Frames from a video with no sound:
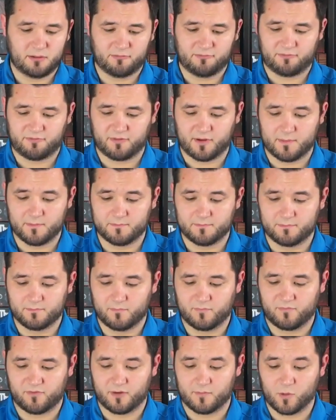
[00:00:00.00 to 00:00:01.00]
From
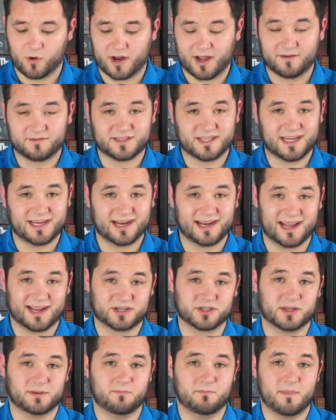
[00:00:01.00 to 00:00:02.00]
what I've seen, it
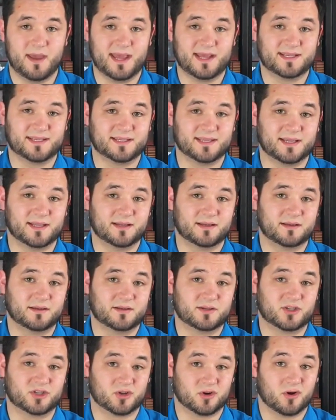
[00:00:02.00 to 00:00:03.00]
actually makes it
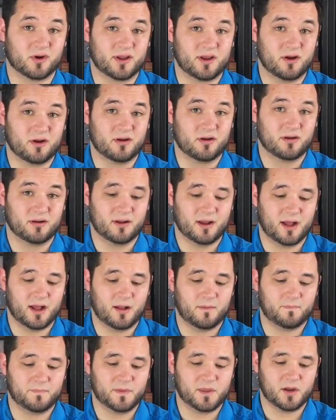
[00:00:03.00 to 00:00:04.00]
sturdier.
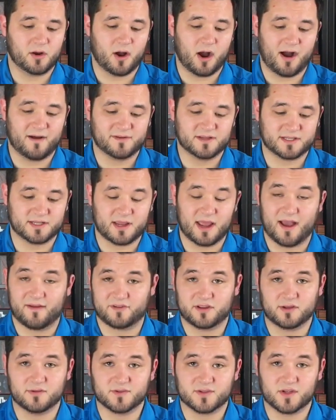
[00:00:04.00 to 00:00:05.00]
Obviously you have
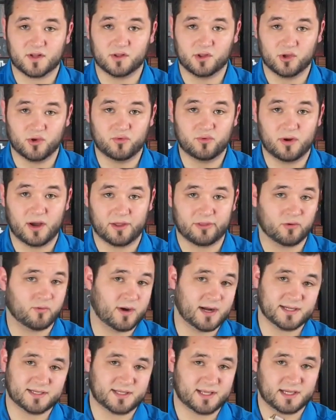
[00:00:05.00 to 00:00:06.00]
to use glue,
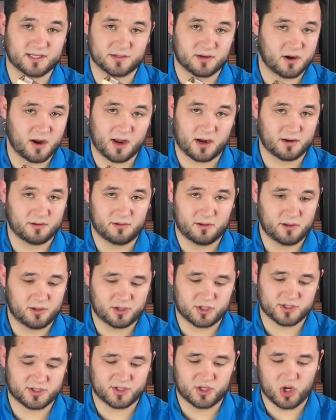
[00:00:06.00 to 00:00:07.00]
otherwise things are not.
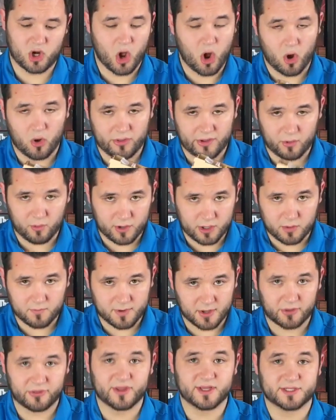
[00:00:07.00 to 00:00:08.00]
Just know that when you
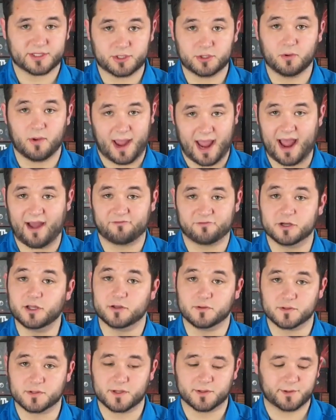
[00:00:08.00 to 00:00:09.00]
build this, you have to
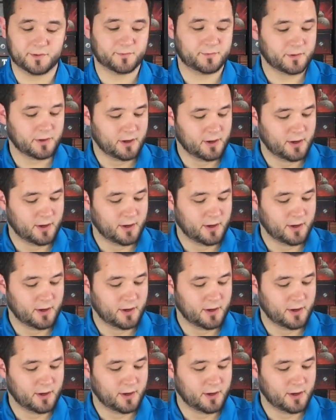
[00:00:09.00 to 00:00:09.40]
use glue.